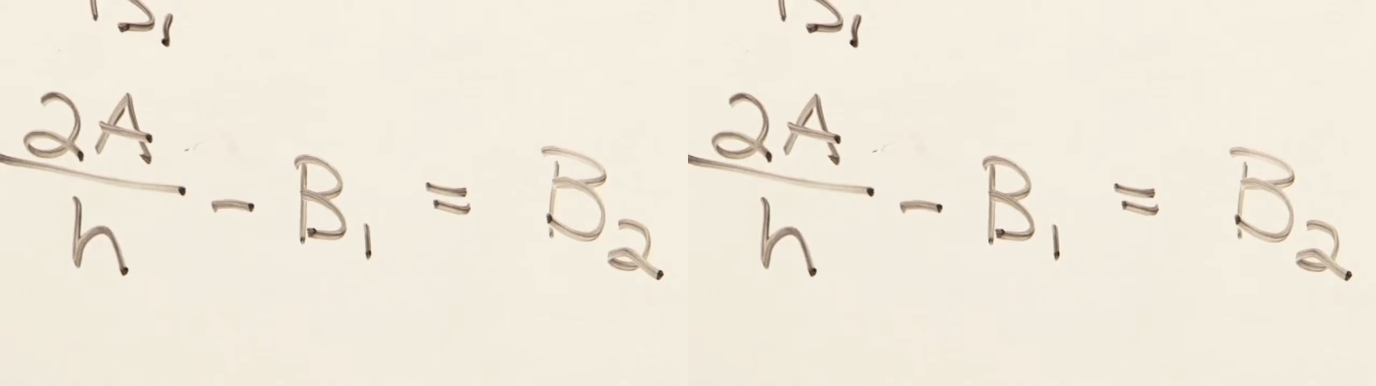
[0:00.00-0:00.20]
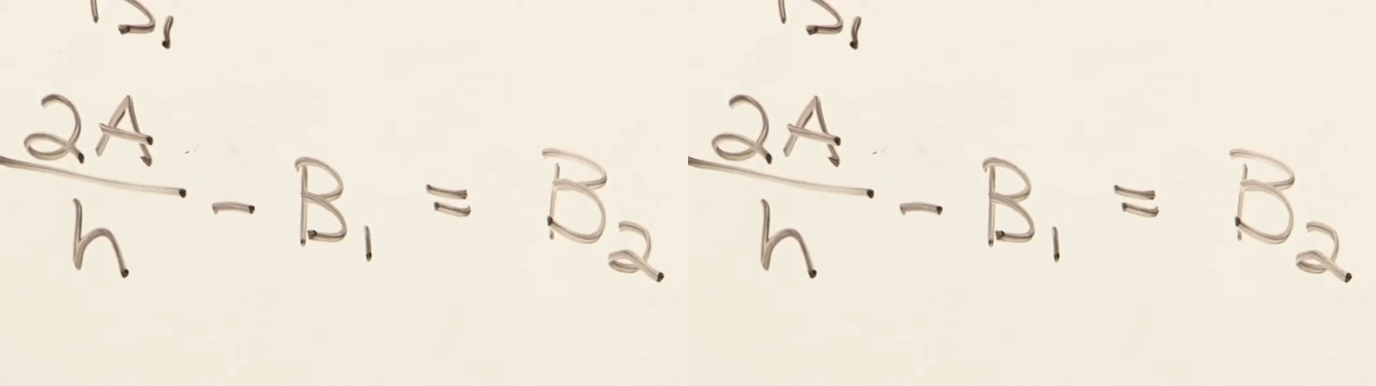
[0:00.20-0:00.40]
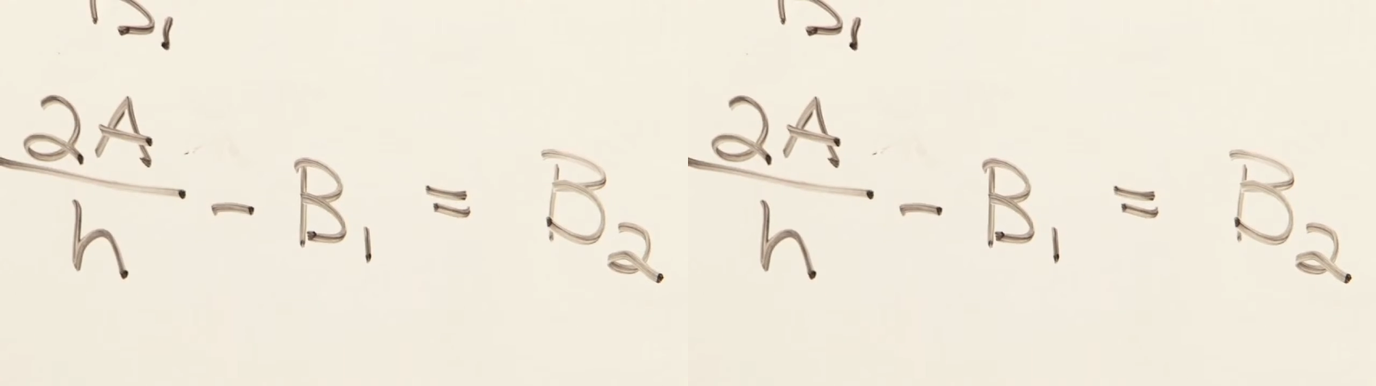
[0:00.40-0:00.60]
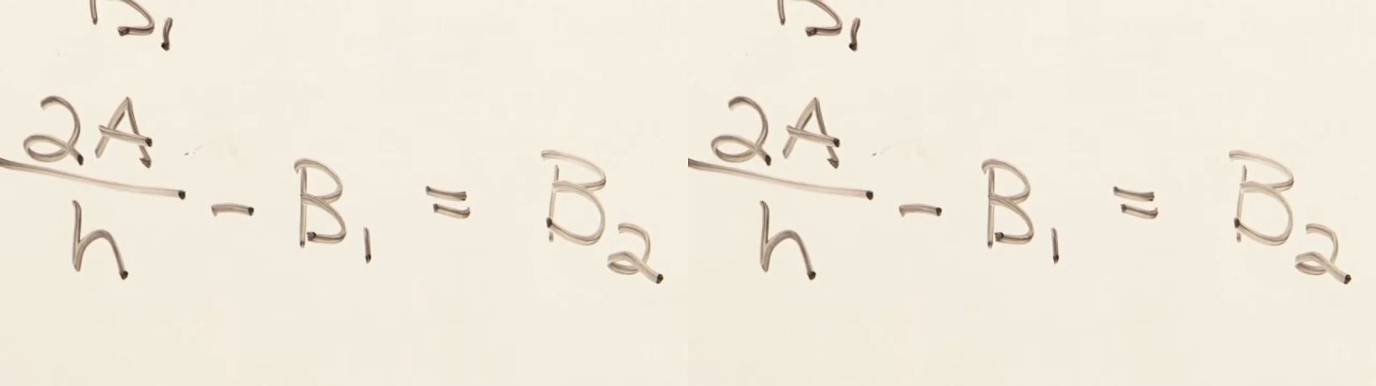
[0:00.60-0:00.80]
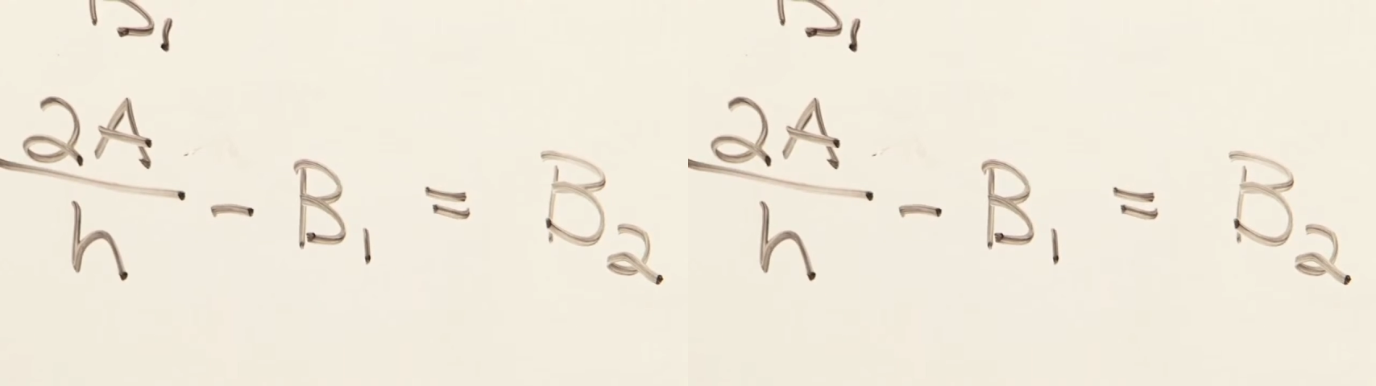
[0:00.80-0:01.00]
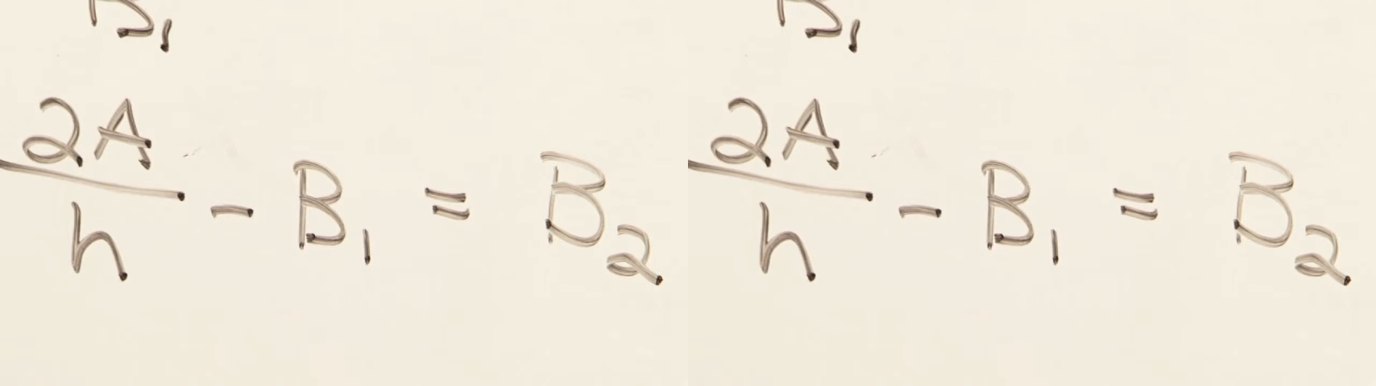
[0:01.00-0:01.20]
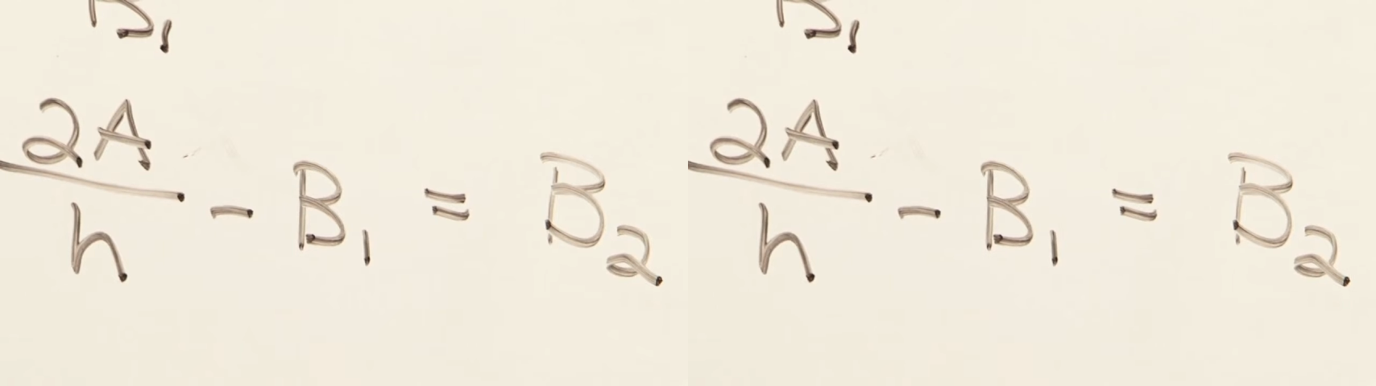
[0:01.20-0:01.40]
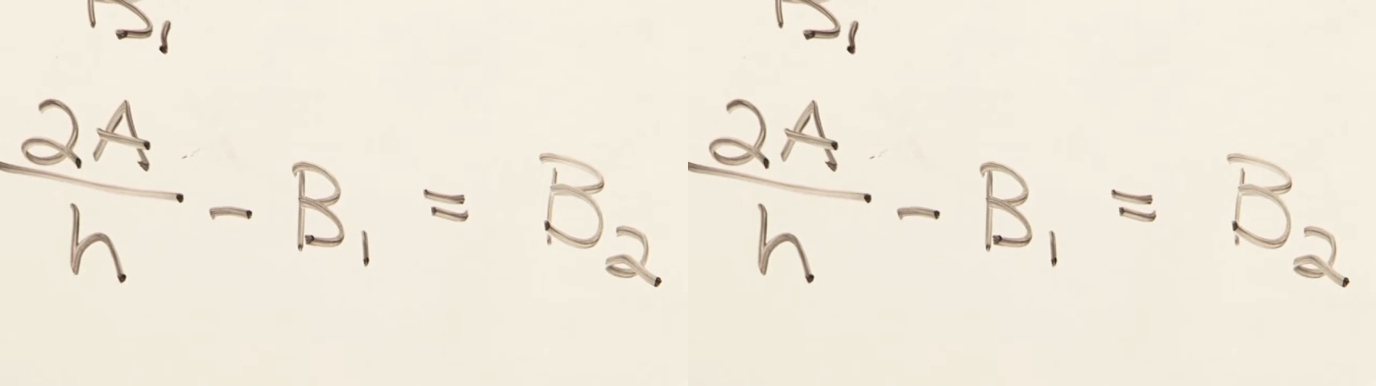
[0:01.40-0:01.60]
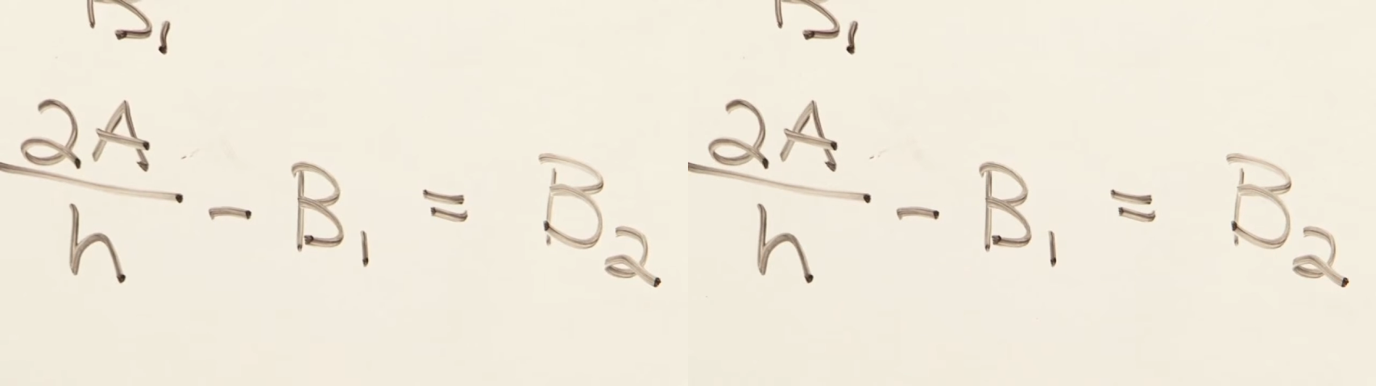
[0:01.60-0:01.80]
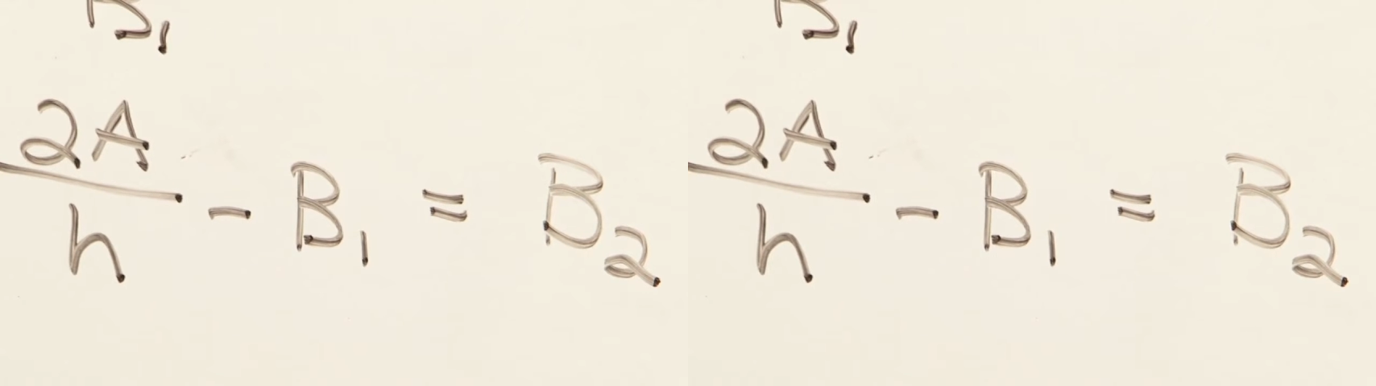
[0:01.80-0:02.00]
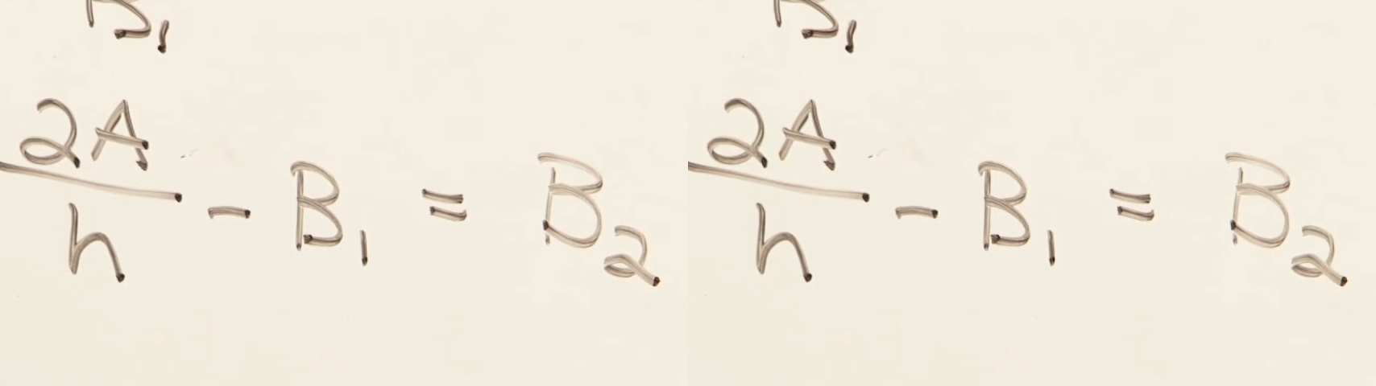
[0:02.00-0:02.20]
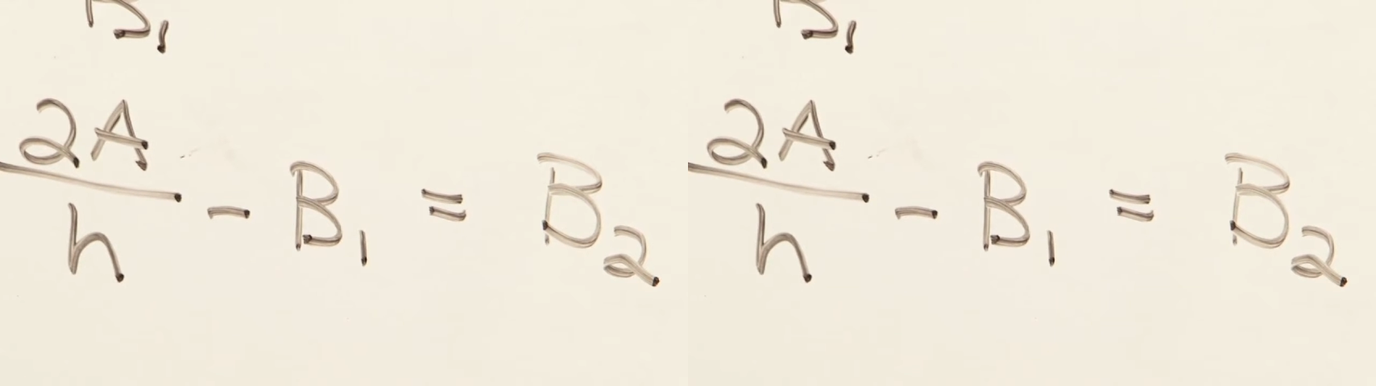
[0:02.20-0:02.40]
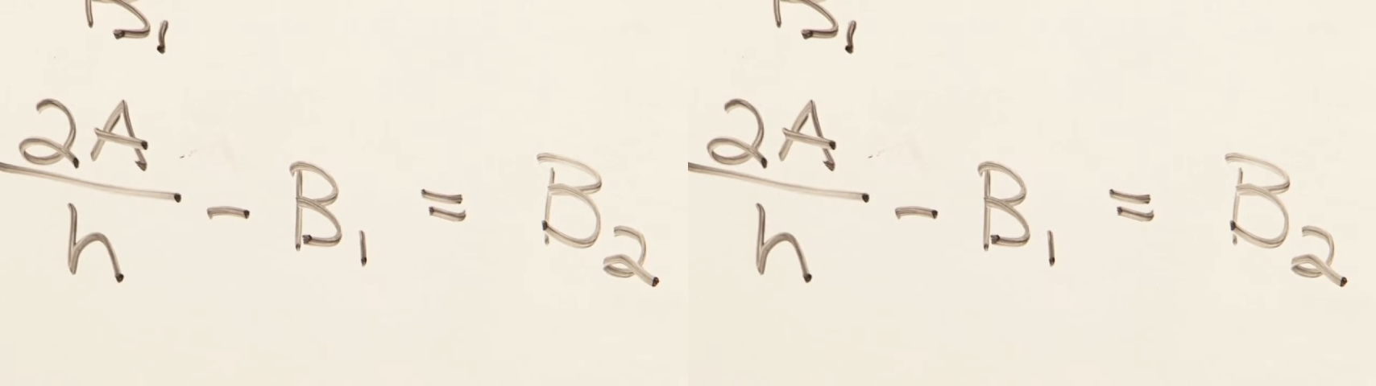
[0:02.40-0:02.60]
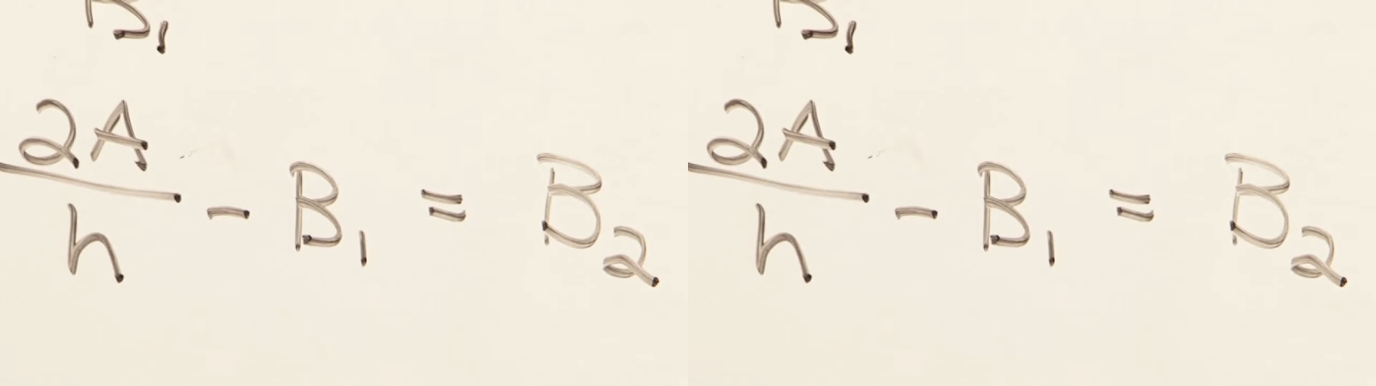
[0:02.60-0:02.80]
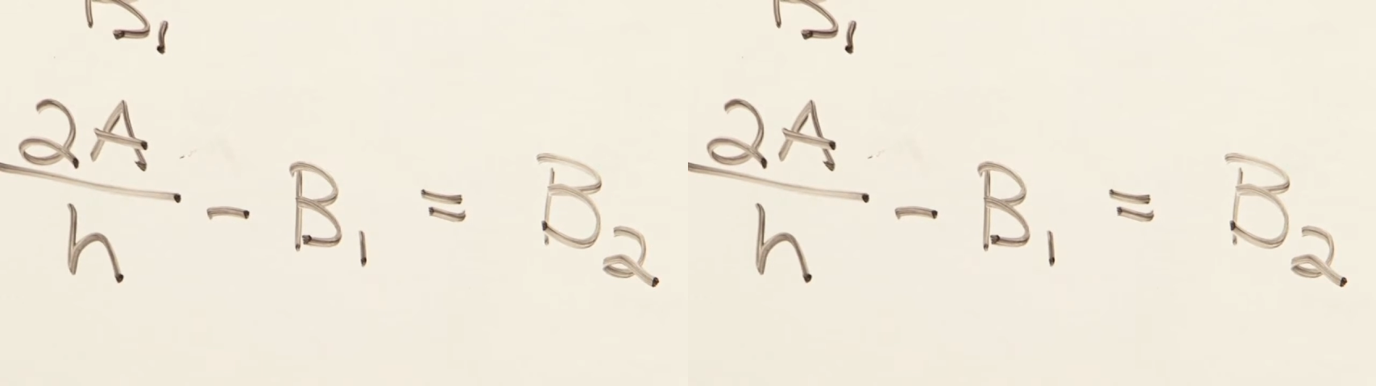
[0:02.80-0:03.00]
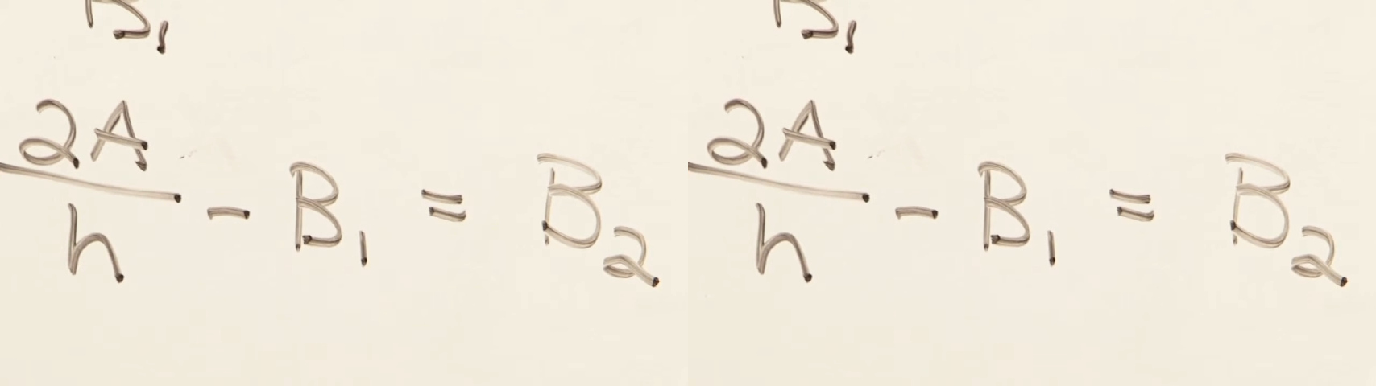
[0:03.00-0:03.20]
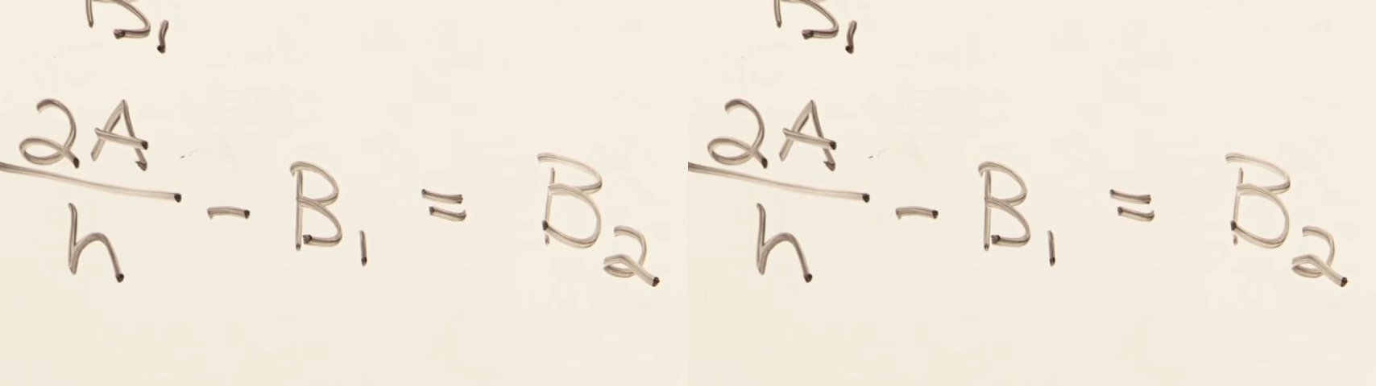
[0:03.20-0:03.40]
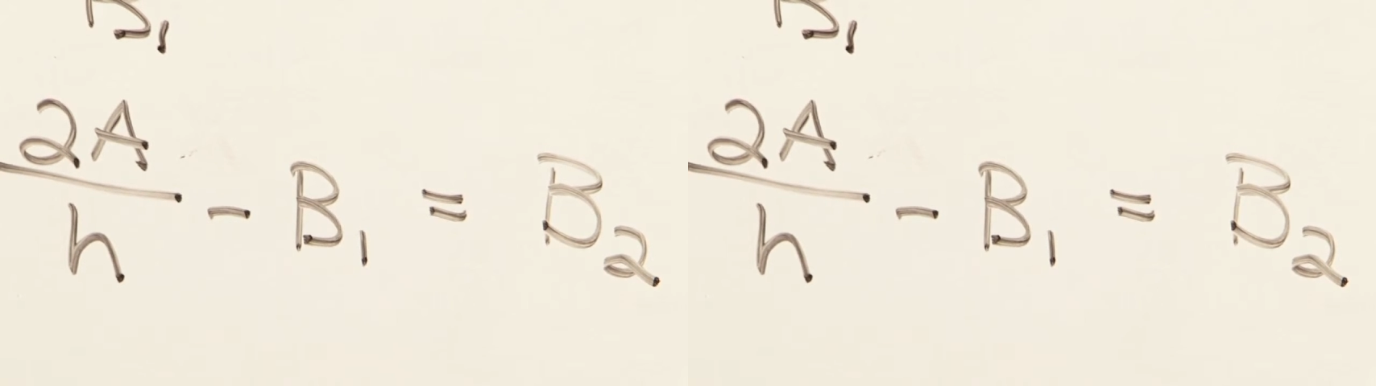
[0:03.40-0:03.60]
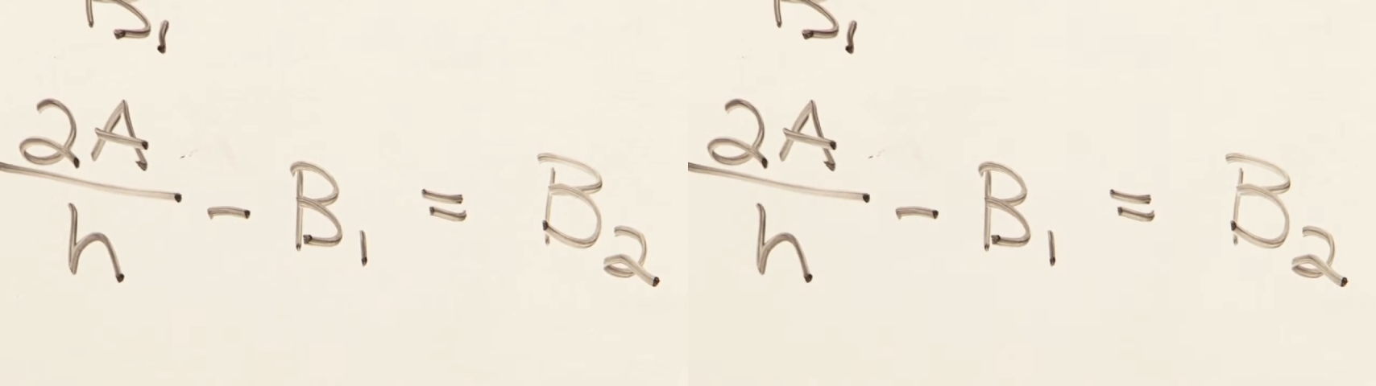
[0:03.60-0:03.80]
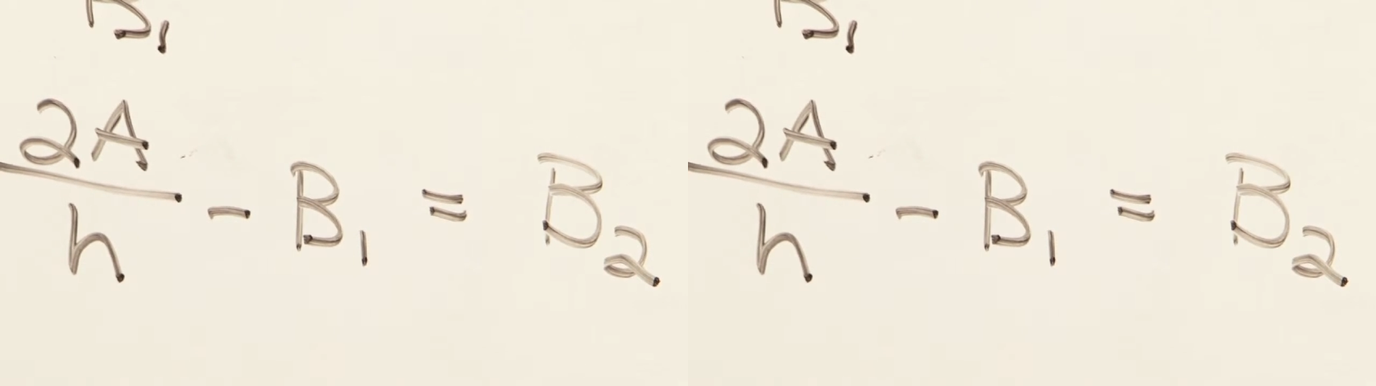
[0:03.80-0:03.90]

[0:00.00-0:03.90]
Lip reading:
Nobody's mouth can be seen.